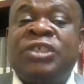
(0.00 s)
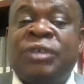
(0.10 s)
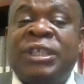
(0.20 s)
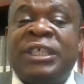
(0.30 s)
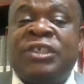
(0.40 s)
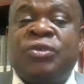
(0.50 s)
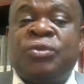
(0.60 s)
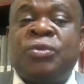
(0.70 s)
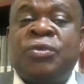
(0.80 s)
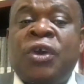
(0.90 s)
In
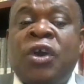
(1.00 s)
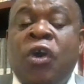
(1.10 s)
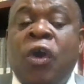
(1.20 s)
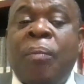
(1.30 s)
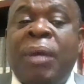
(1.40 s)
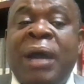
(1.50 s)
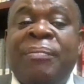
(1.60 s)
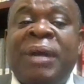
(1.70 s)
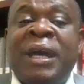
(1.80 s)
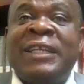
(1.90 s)
2022,
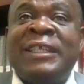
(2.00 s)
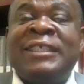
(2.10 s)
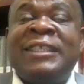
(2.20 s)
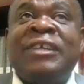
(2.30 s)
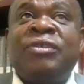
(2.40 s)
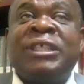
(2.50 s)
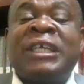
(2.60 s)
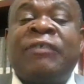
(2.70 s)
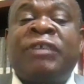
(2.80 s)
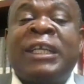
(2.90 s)
Obama did the
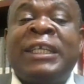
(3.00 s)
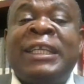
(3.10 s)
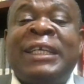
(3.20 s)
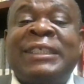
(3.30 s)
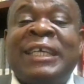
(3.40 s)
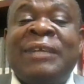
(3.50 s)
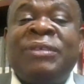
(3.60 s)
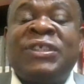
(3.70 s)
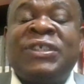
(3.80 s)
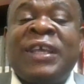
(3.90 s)
US-Africa Leaders
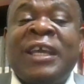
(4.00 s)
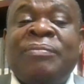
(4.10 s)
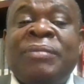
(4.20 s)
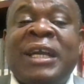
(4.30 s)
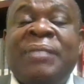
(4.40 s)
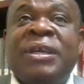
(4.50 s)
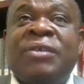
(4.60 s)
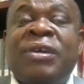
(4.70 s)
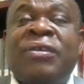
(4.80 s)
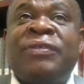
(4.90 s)
Summit,
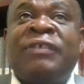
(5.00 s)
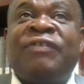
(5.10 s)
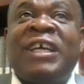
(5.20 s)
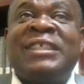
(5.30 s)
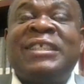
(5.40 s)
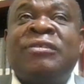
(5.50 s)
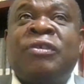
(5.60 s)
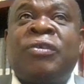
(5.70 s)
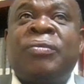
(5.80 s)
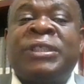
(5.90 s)
becoming one of the first
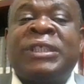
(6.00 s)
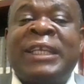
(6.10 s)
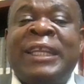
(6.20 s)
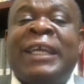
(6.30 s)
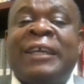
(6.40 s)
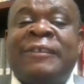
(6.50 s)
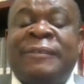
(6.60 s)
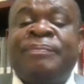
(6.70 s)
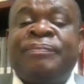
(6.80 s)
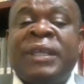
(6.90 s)
in almost a
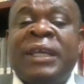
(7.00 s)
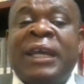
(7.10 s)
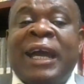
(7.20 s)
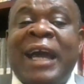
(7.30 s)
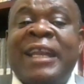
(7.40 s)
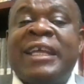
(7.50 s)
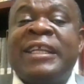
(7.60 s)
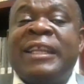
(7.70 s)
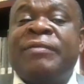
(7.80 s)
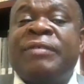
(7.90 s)
decade.
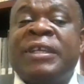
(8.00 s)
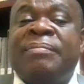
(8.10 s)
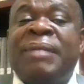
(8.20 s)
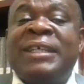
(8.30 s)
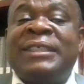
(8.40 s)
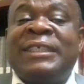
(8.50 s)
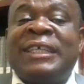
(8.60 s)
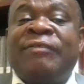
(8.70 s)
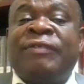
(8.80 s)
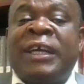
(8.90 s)
And in the months
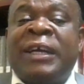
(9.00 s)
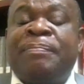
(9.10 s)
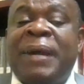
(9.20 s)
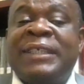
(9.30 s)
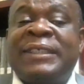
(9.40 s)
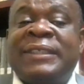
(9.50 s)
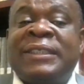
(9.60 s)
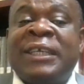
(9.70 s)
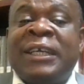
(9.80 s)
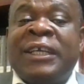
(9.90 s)
that have
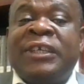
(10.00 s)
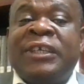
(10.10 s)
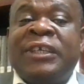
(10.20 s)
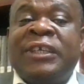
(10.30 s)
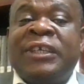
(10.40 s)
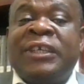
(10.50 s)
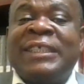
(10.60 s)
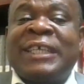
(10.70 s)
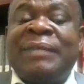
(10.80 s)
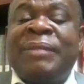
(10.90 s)
passed, you know,
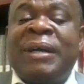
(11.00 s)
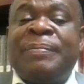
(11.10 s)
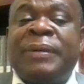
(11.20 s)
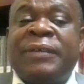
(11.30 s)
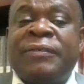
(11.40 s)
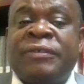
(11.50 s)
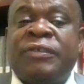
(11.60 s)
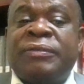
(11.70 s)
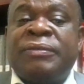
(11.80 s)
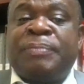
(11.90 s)
the president has come up,
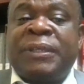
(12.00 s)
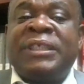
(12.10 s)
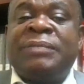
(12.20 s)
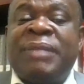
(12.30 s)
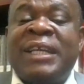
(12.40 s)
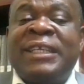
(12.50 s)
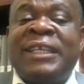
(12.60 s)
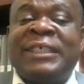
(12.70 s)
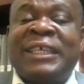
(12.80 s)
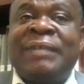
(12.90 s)
you know, President
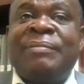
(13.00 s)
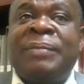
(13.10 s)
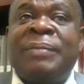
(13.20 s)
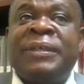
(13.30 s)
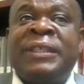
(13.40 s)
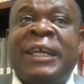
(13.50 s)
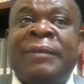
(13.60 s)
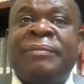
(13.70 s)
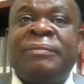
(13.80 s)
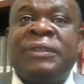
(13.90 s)
Biden has come up with
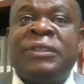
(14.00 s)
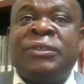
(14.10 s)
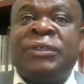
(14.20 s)
a